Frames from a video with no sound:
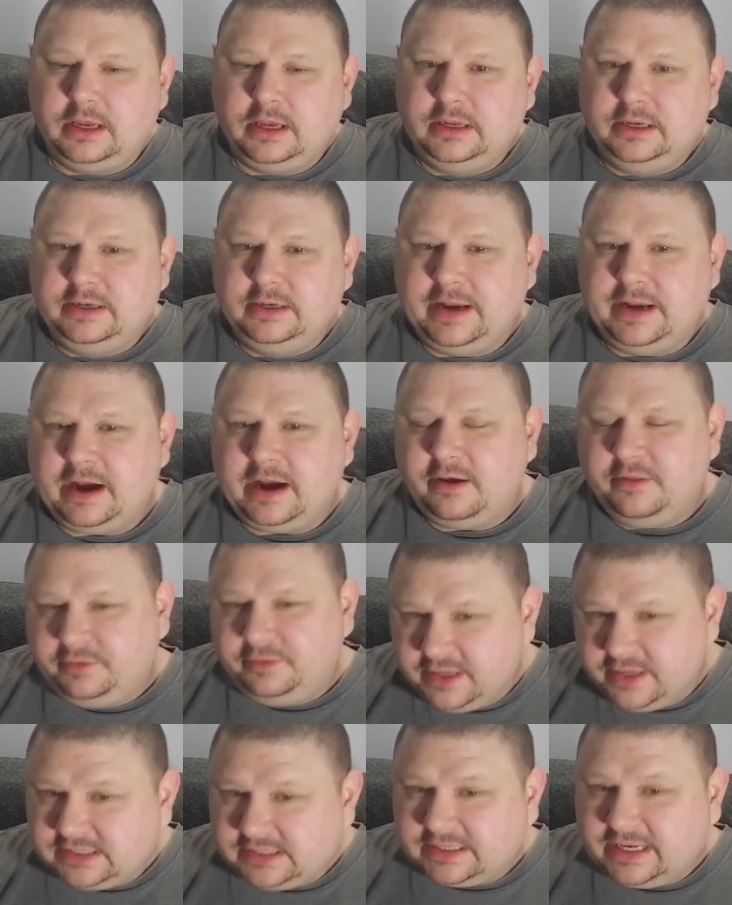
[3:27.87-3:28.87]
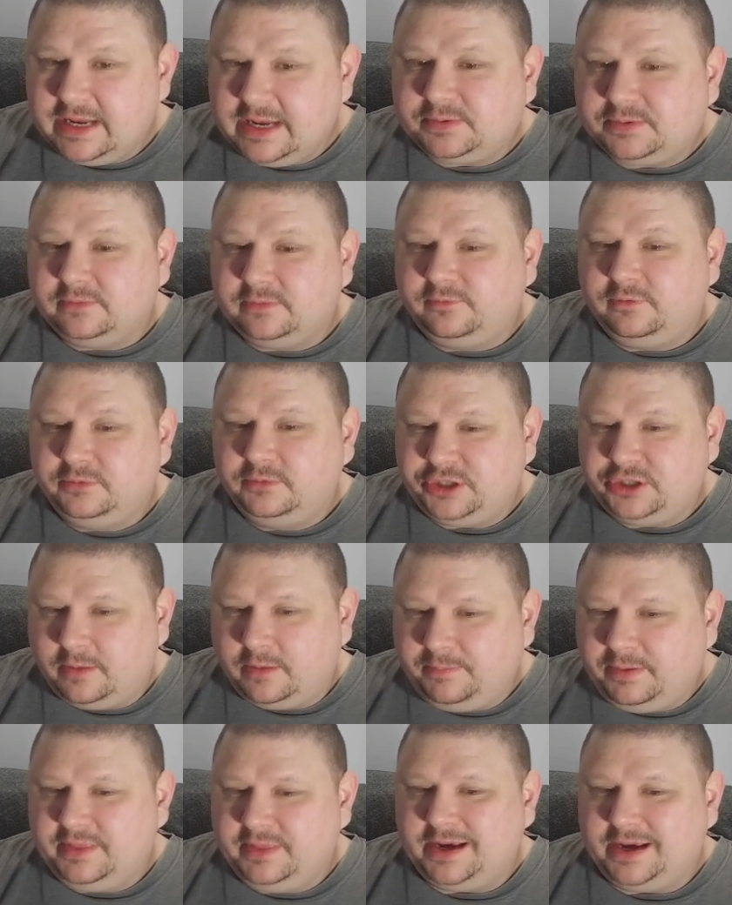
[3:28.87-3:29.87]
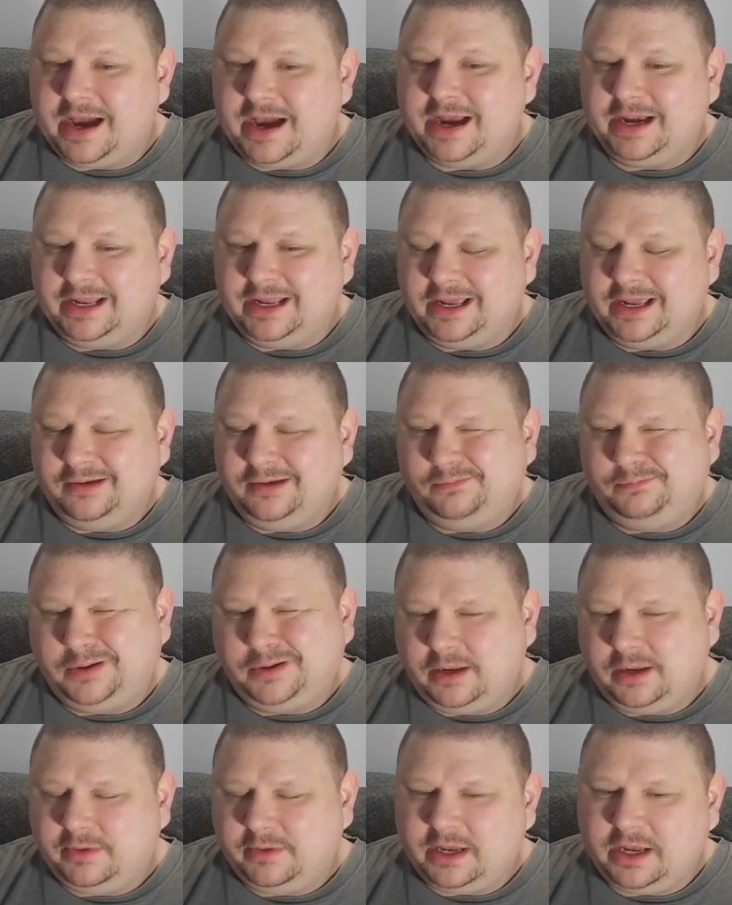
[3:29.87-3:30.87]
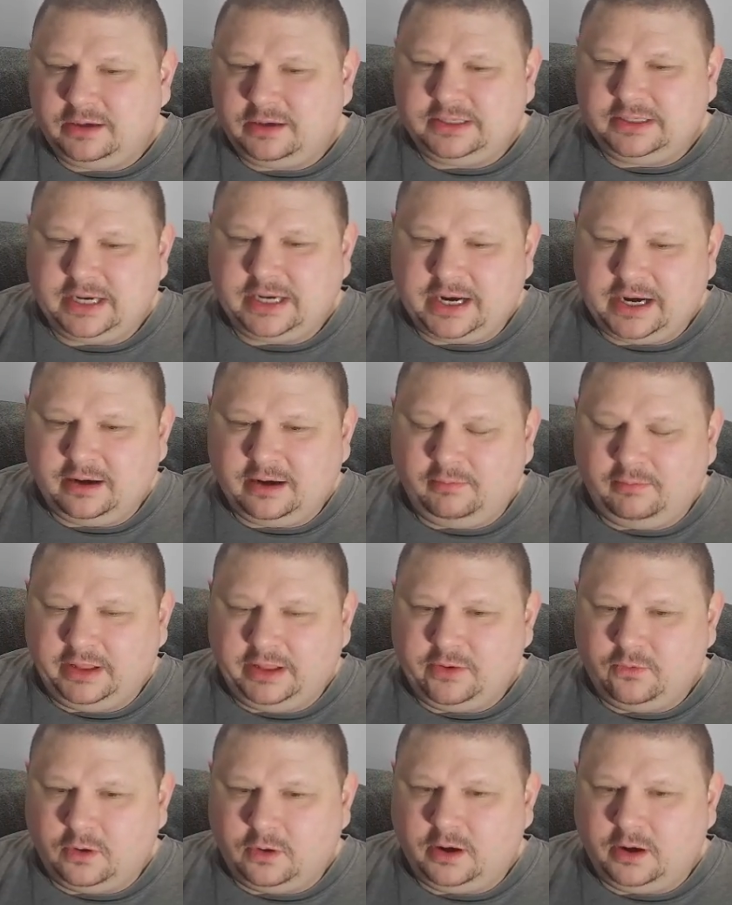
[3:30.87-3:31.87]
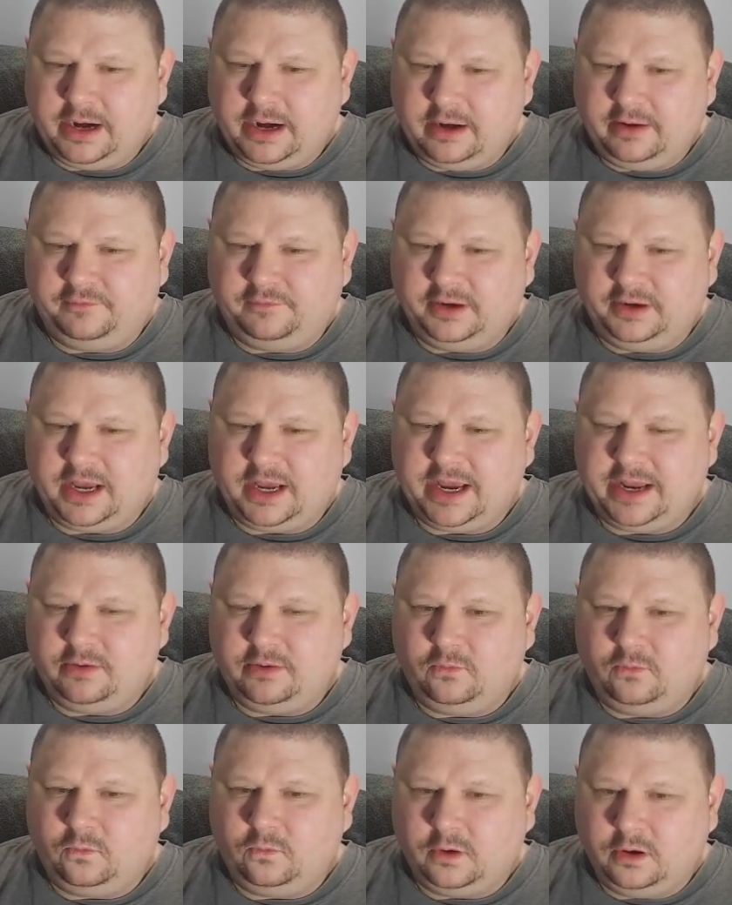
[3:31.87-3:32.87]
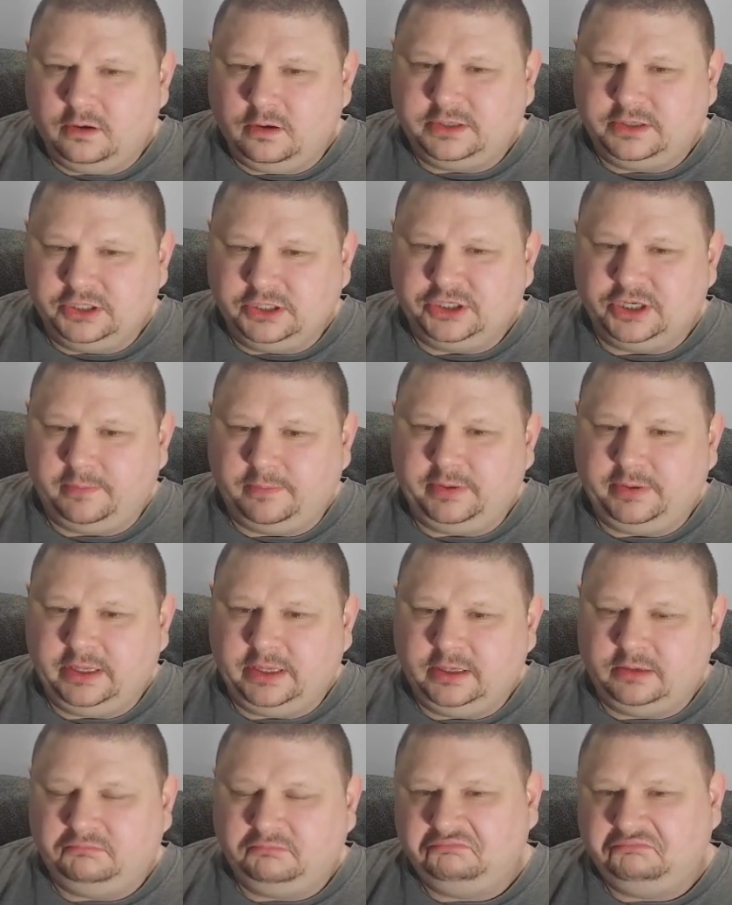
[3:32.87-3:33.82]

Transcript: Now, this keeps him from jumping the knight in, but I'm not terribly worried if the knight were to jump in.